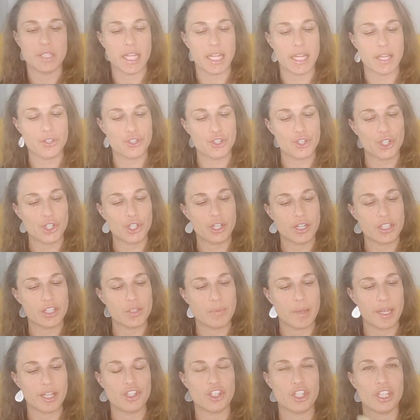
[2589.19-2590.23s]
danger,
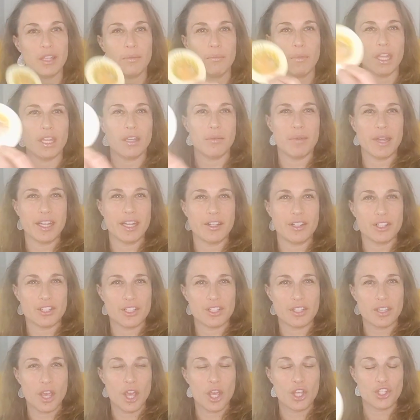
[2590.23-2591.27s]
especially money
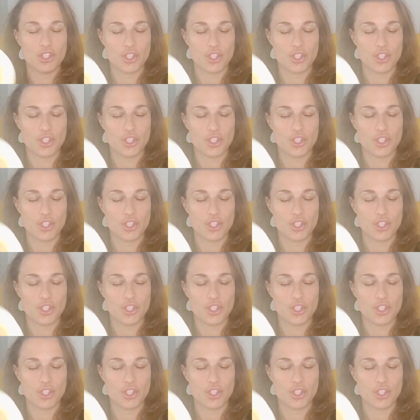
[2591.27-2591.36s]
matters.